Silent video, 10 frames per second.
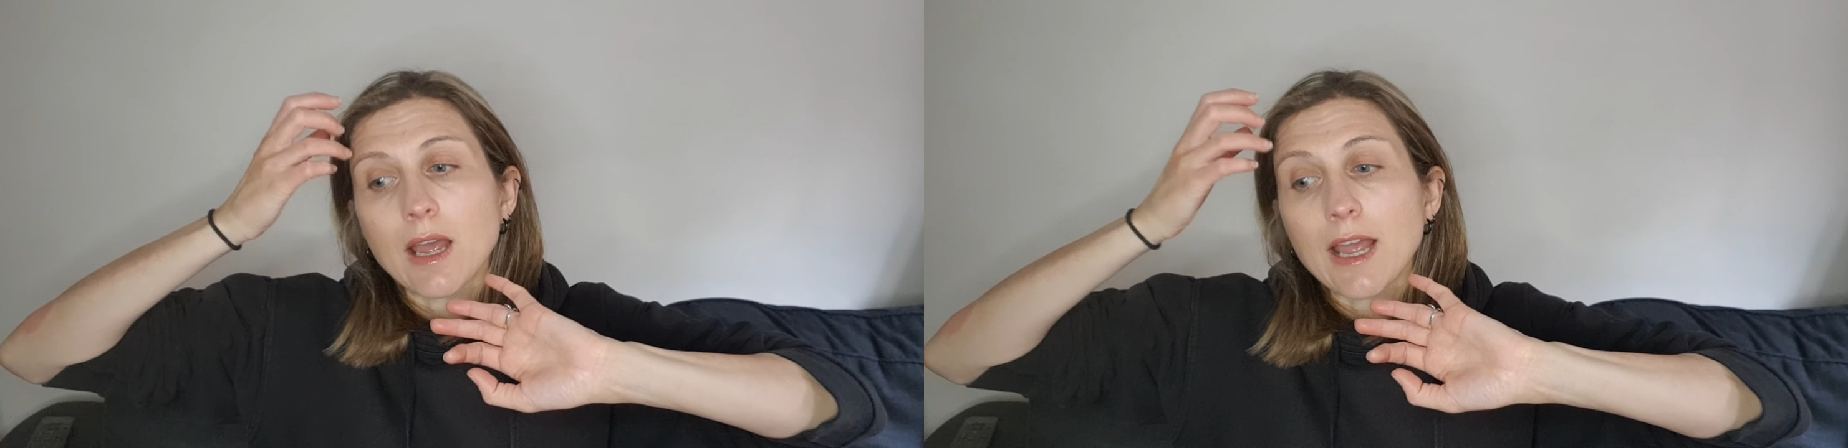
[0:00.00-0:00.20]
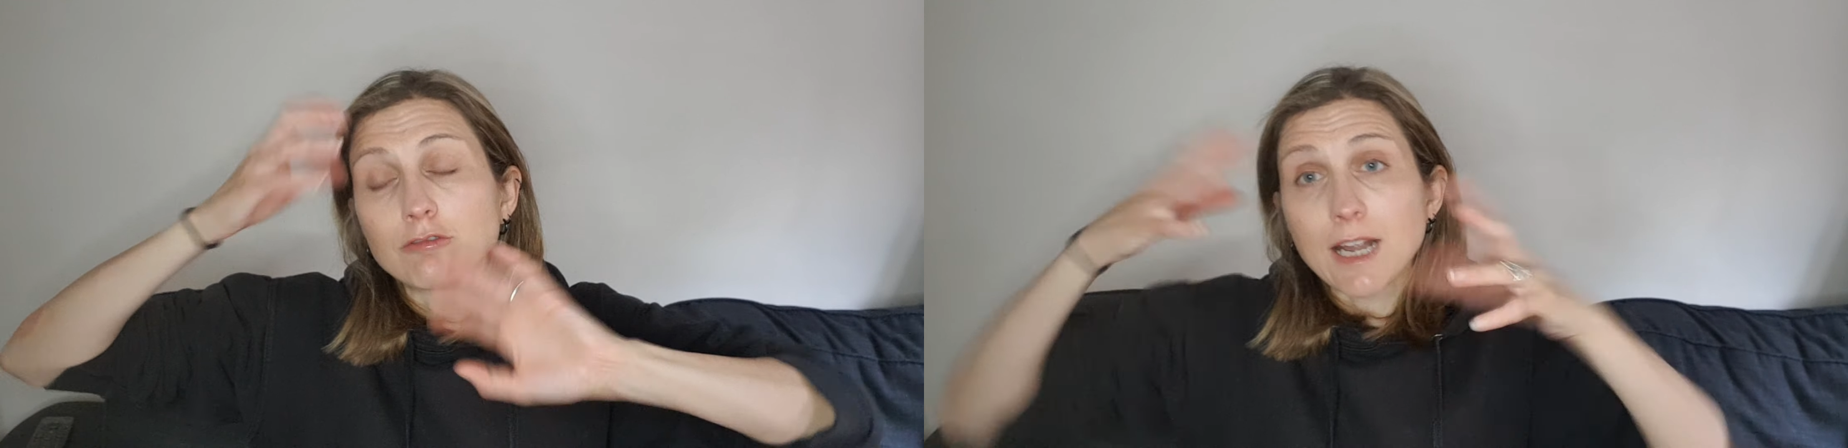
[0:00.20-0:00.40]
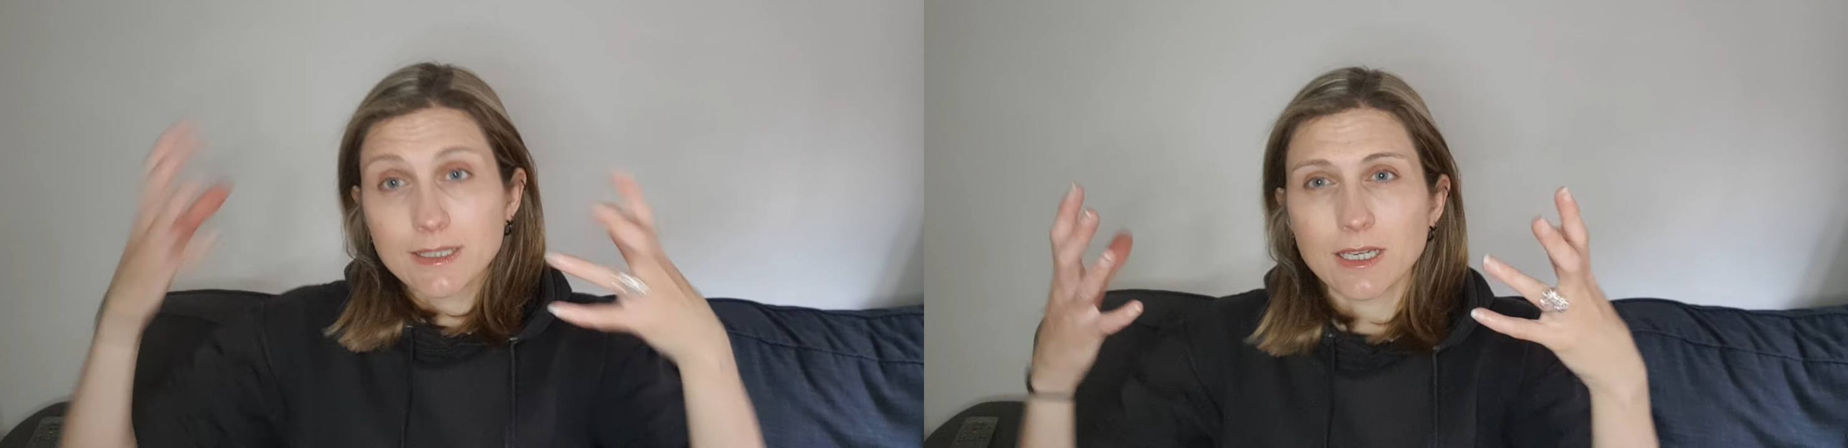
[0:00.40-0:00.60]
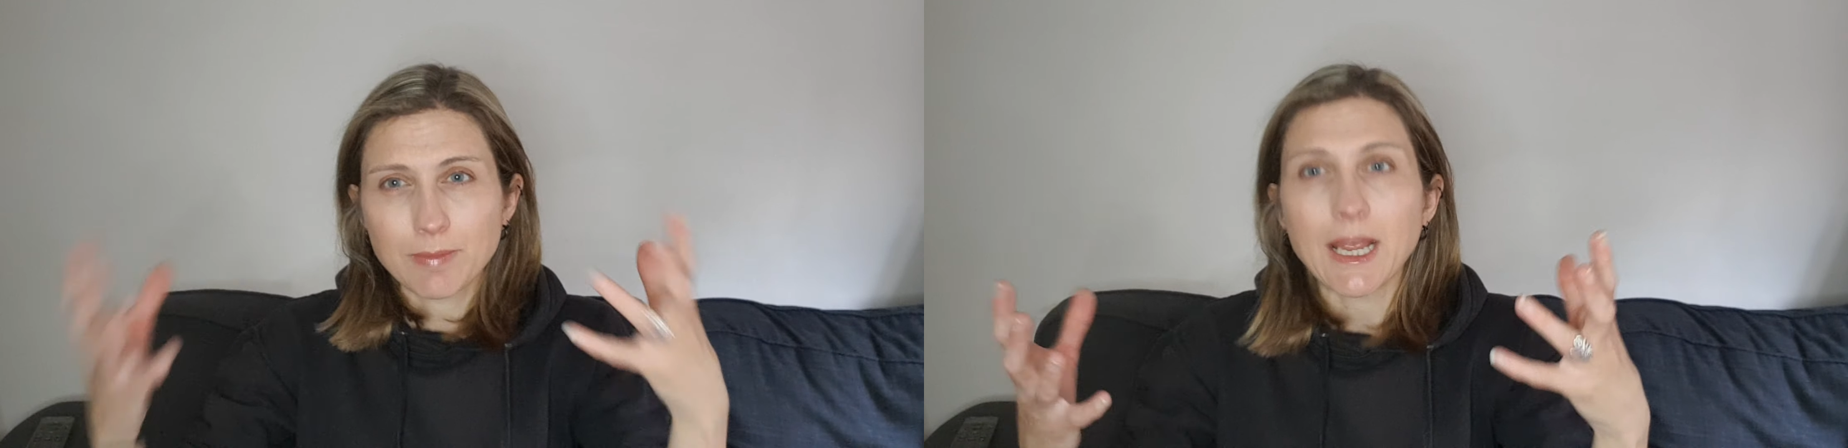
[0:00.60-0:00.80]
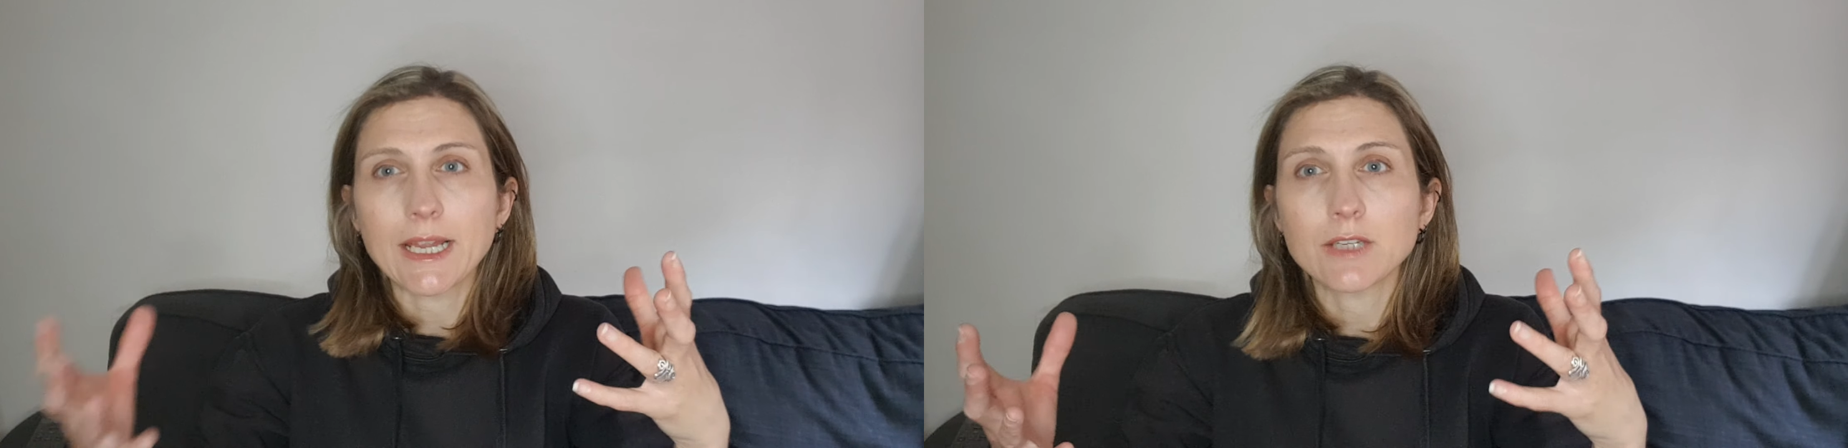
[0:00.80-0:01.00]
erratic
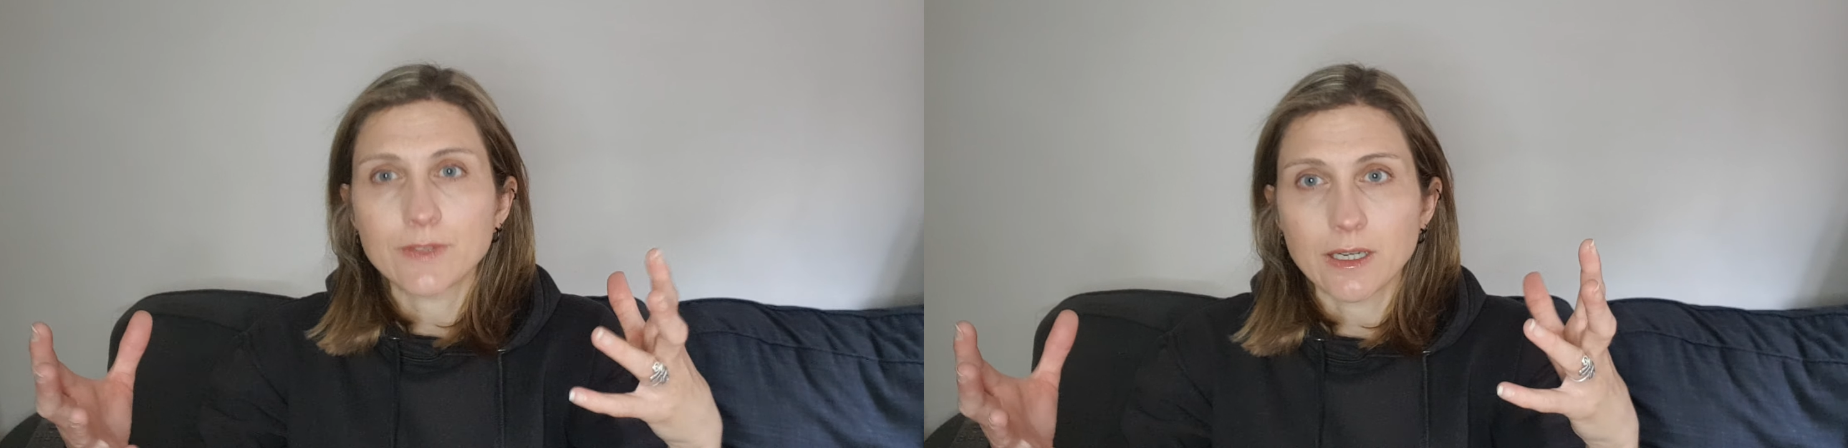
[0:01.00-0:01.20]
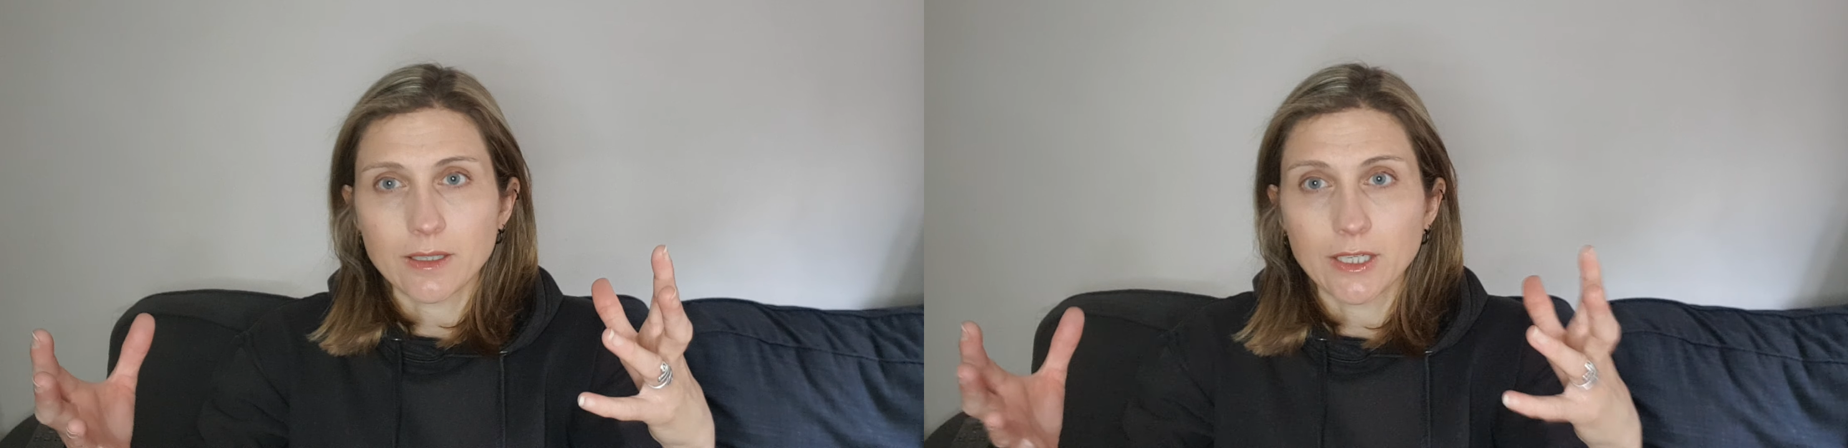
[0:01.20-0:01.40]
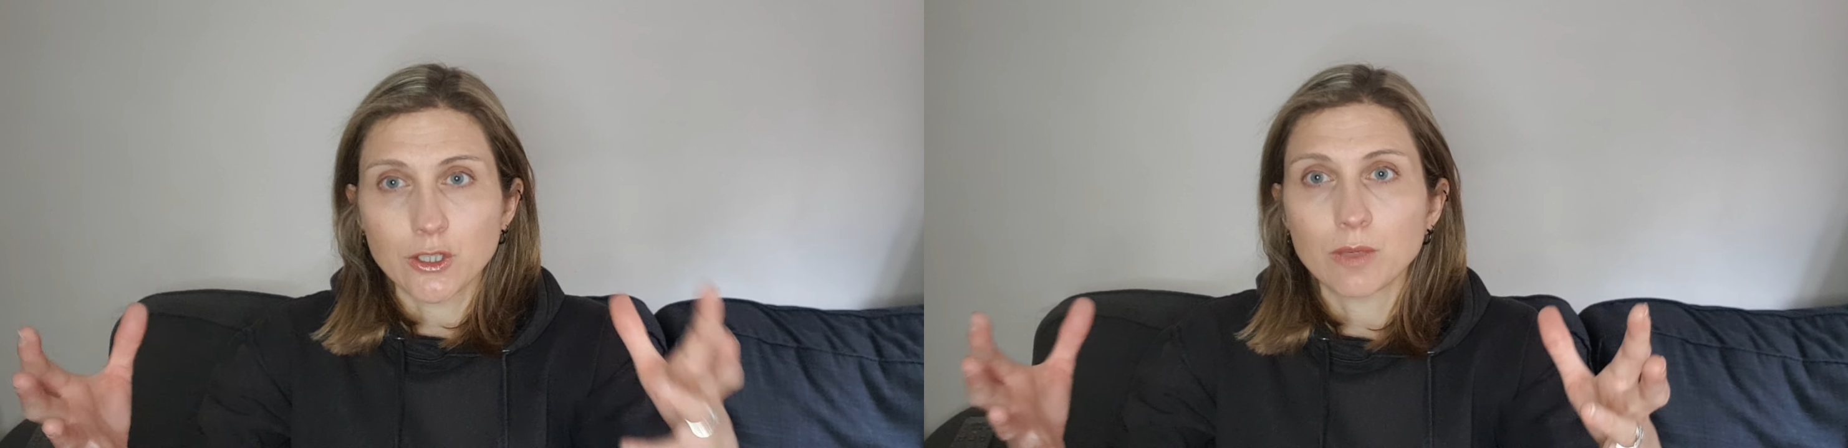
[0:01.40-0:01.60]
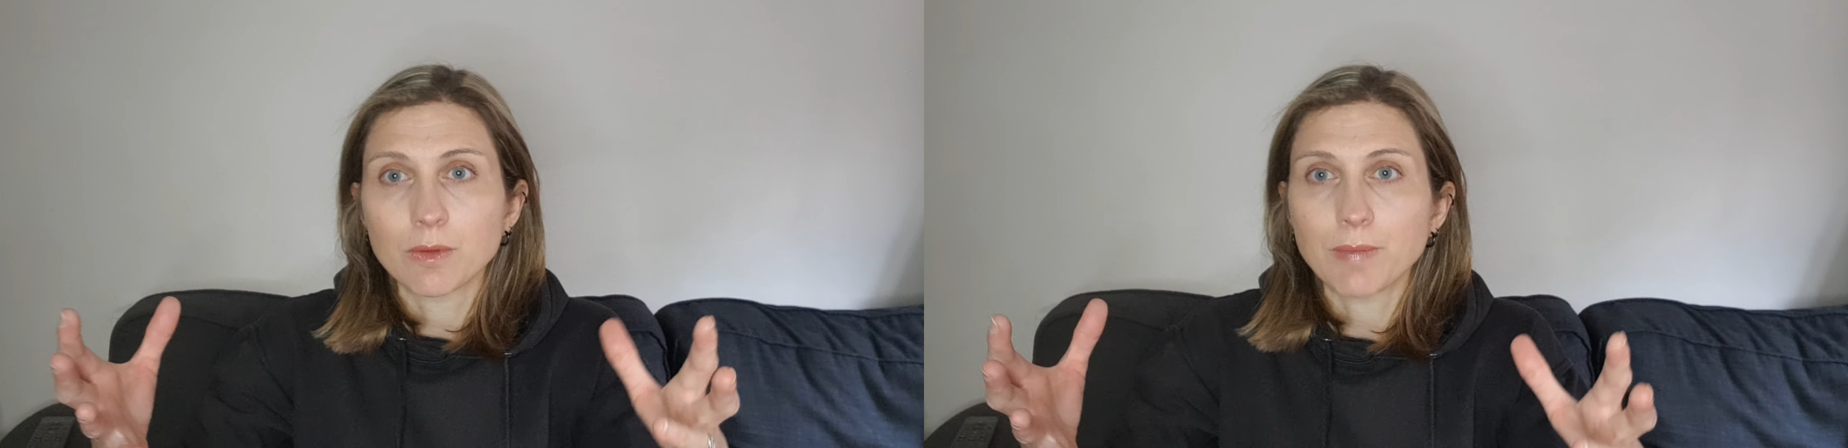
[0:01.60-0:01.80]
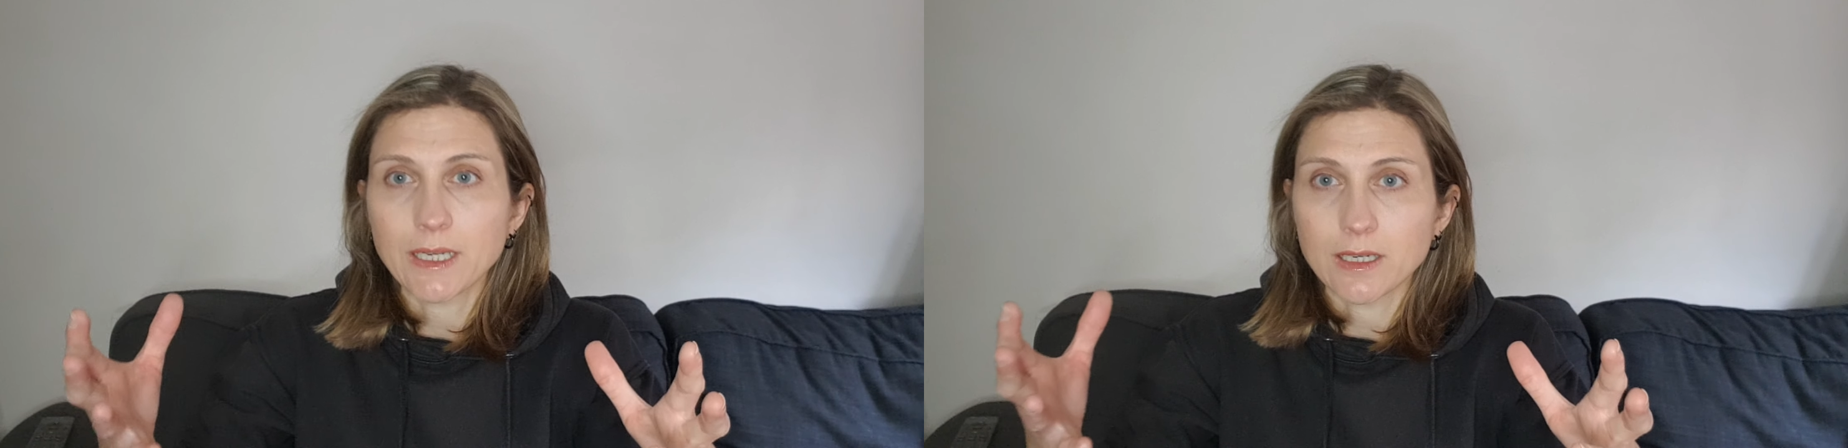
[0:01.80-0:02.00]
behaviour in
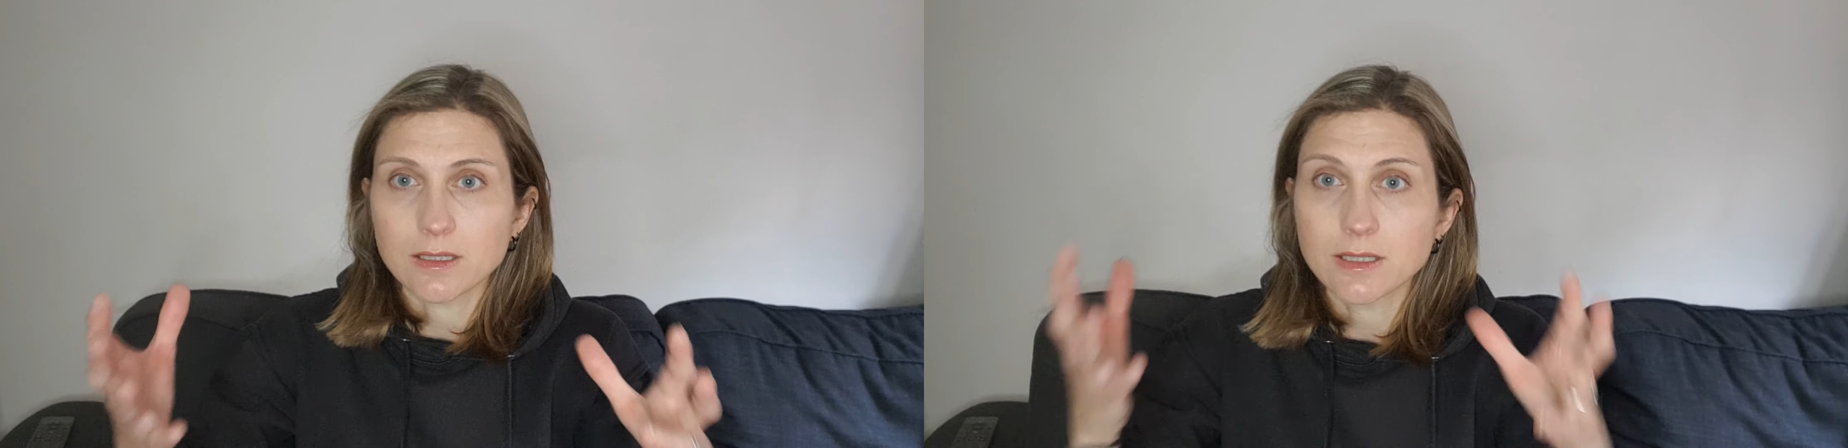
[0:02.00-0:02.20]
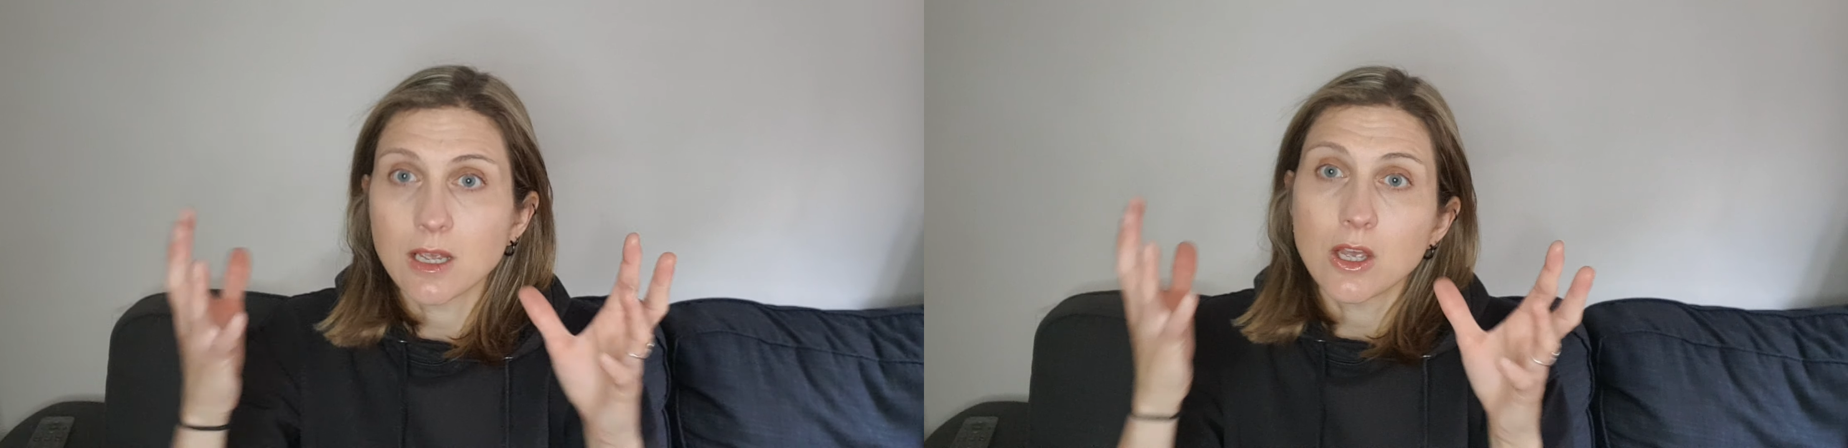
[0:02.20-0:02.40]
human beings